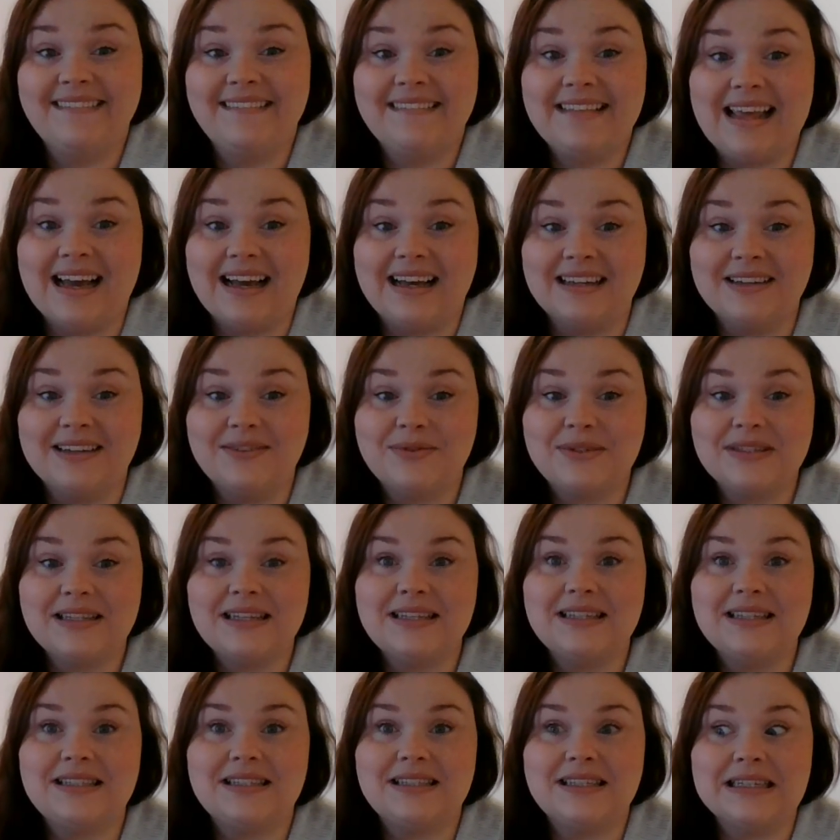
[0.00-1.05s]
Yeah, it was
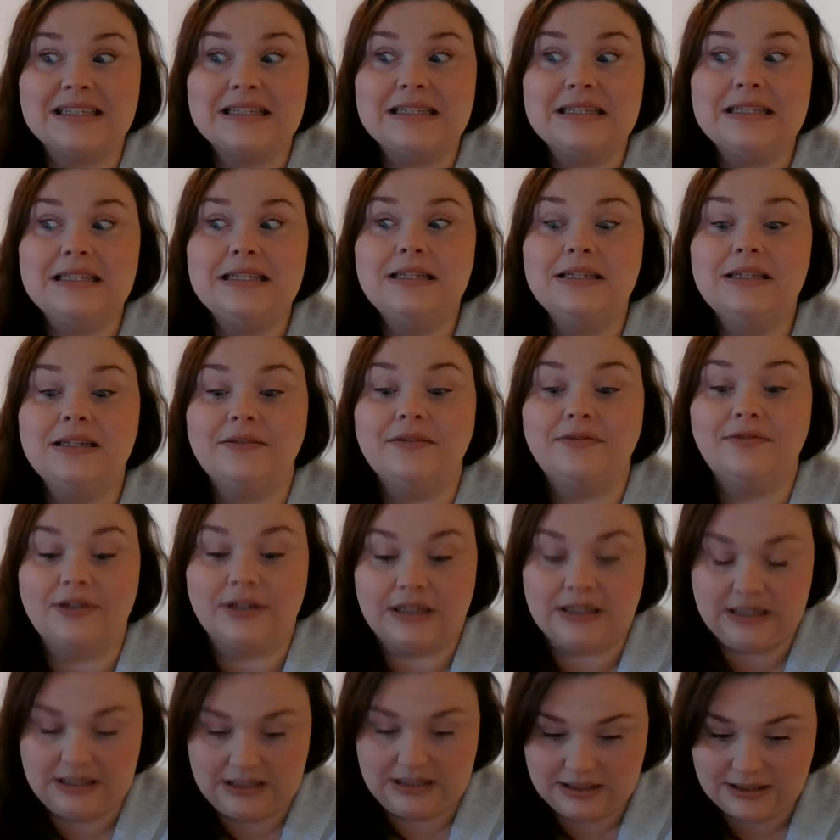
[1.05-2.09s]
a
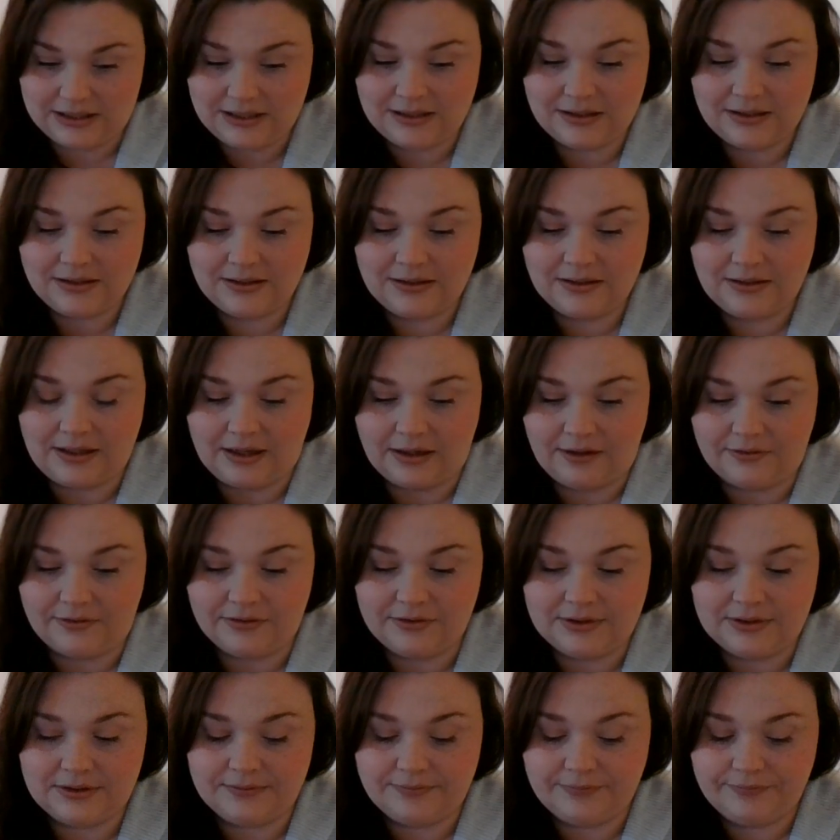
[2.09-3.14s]
significant gift,
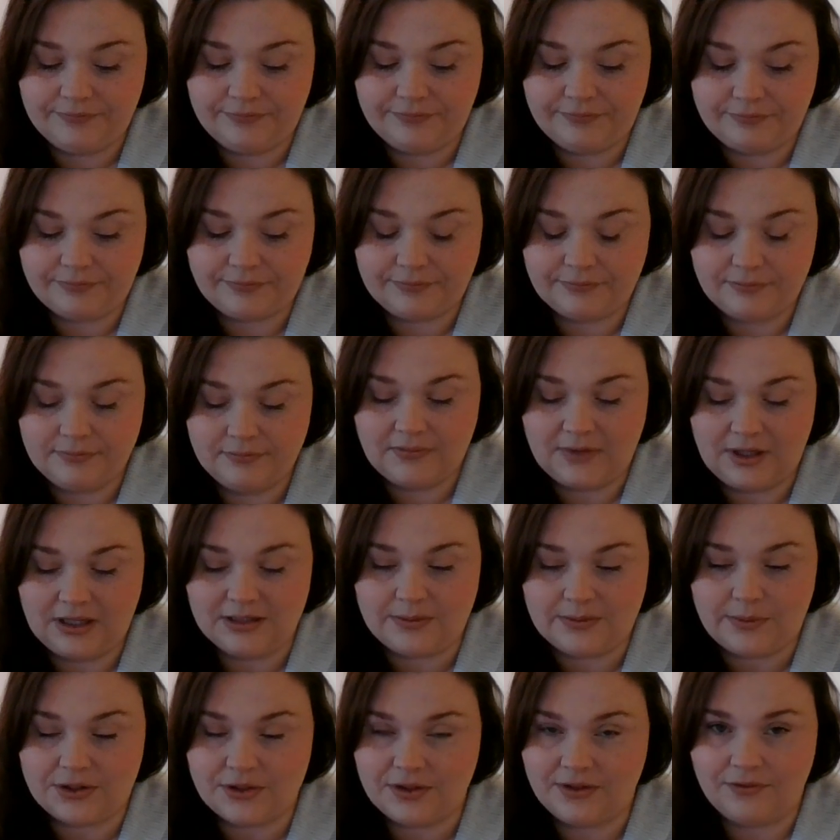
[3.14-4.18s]

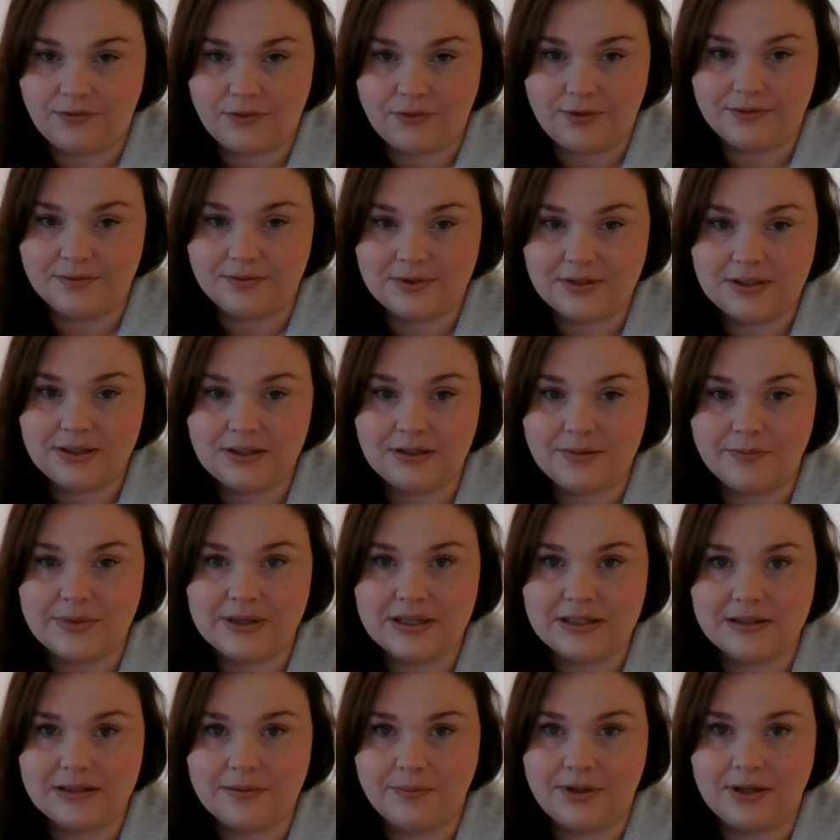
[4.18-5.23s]
especially for, you know,
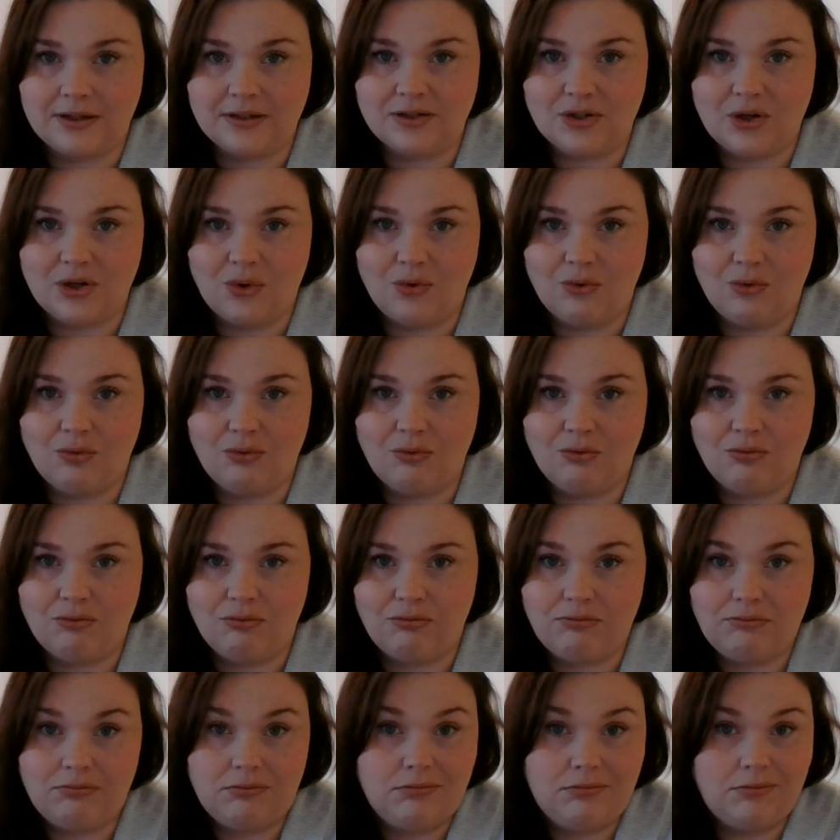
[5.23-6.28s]
being something so
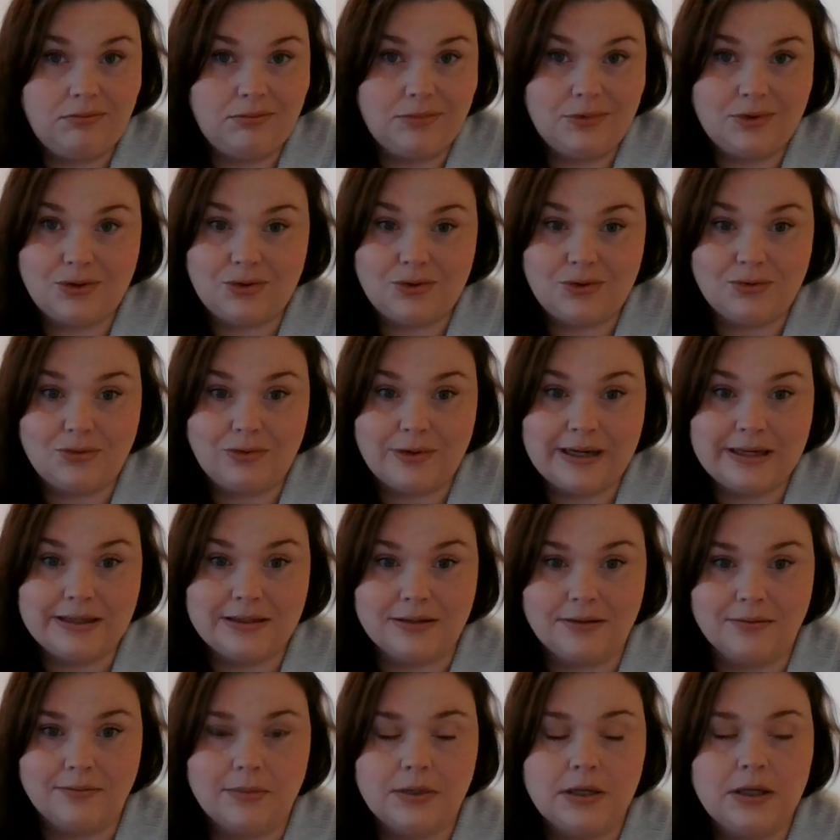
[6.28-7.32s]

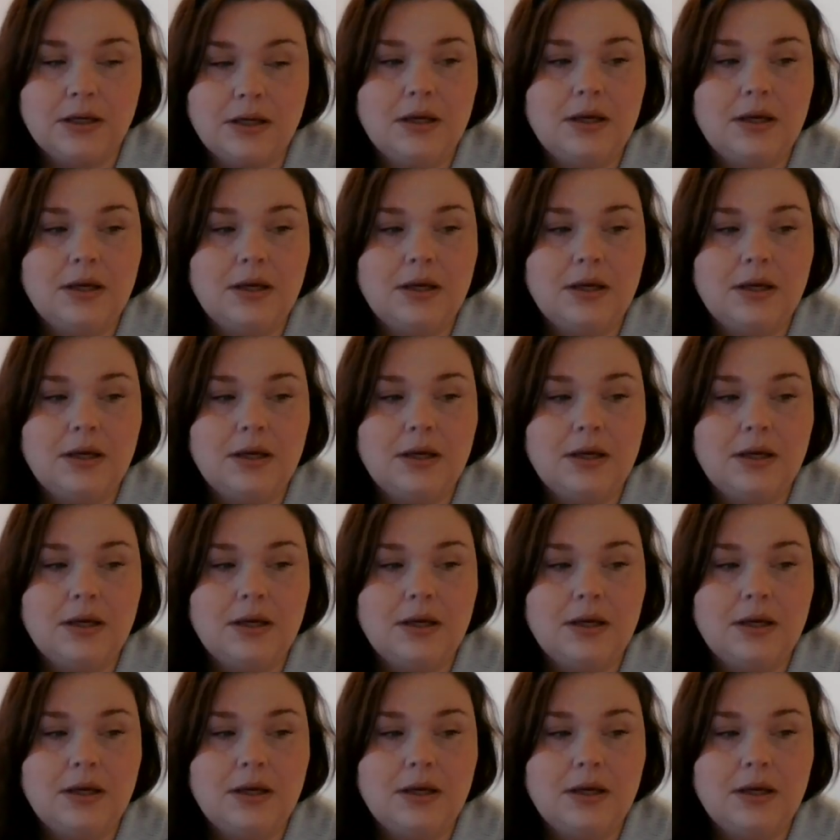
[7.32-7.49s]
random.